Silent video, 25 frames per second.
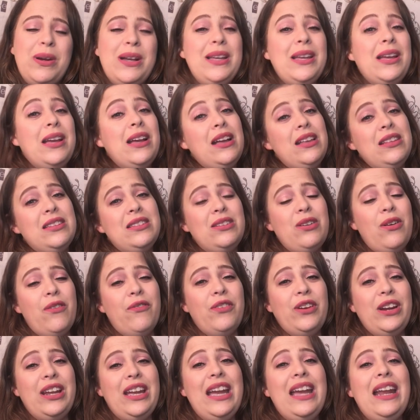because
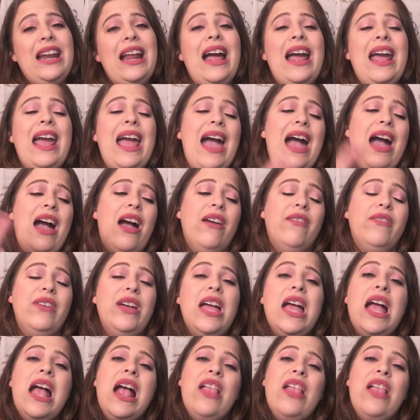don't forget I have